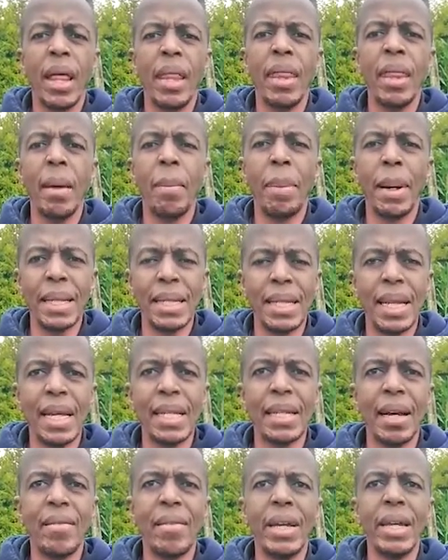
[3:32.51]
The
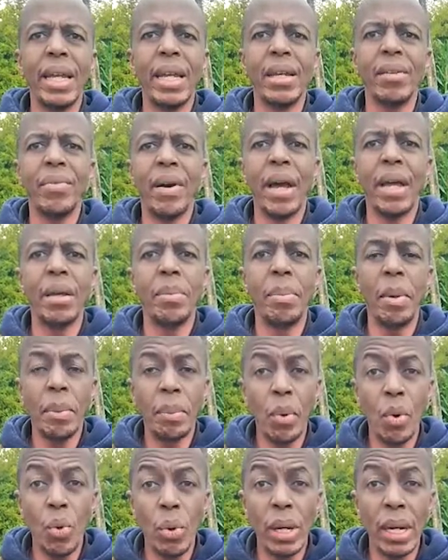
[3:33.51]
pastors have identified
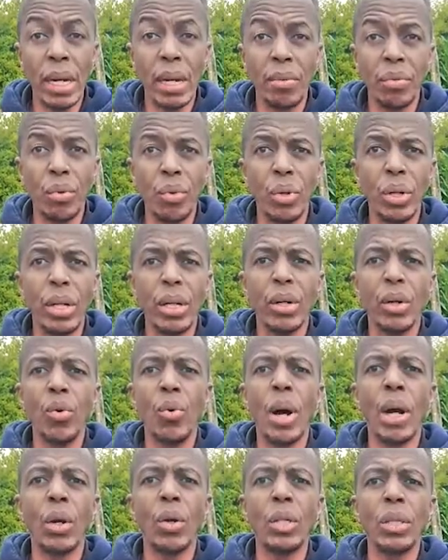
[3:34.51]
people who need the food,
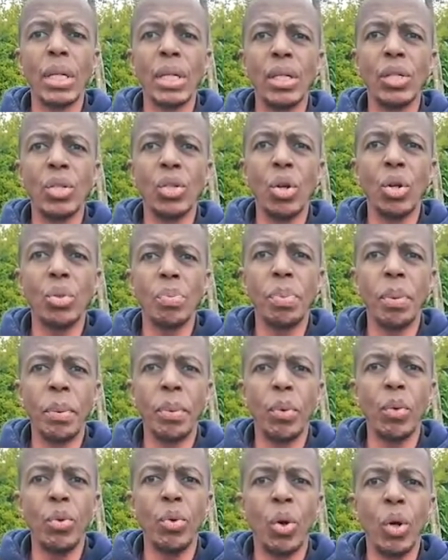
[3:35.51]
who are not
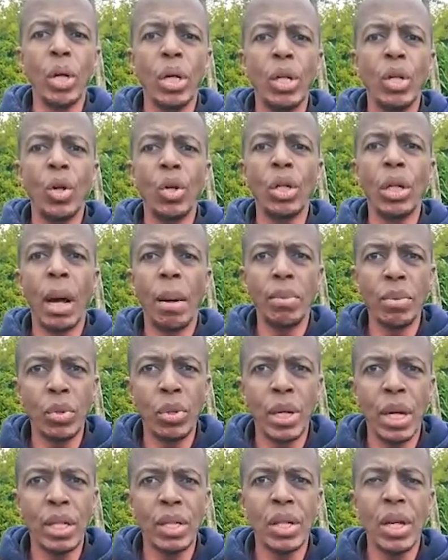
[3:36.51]
people who only don't come to
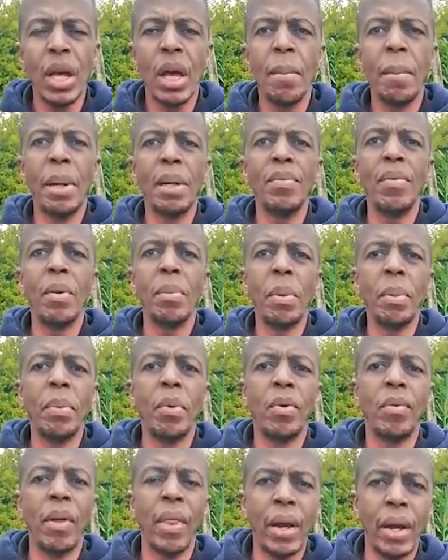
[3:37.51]
church, but even
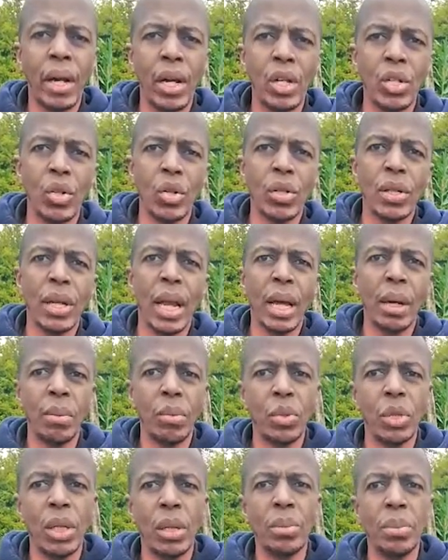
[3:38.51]
people of other religions like
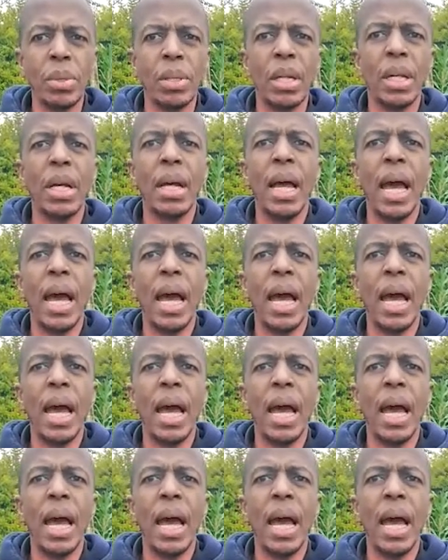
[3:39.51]
Muslims.